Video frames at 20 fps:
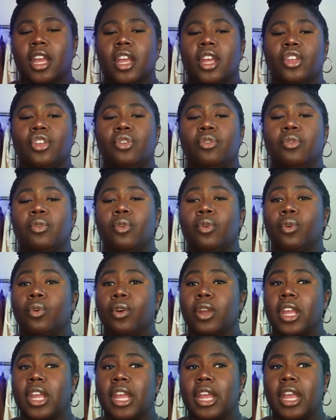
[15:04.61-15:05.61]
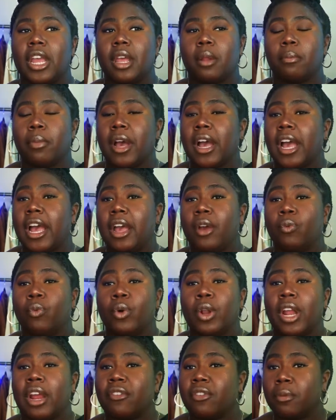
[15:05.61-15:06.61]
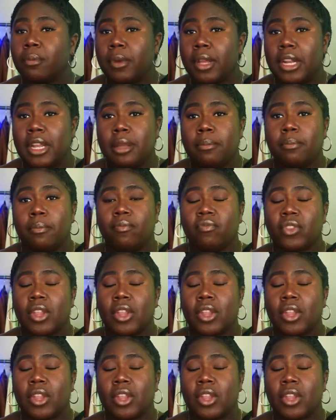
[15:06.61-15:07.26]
You can buy whatever mini,